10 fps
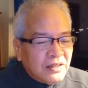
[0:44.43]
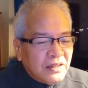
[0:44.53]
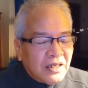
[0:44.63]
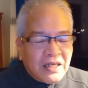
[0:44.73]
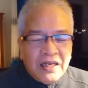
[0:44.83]

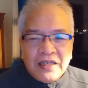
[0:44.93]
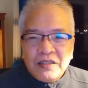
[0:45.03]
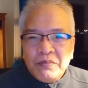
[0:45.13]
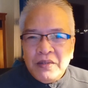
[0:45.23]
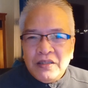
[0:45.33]
a
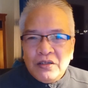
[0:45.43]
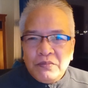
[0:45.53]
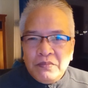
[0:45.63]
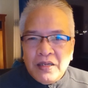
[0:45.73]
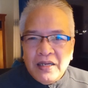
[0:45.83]
classmate of
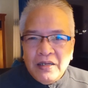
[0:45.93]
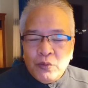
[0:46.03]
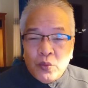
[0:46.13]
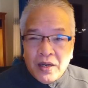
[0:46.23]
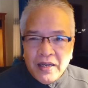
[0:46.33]
my
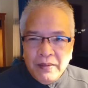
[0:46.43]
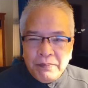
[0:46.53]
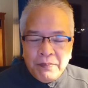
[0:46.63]
wife,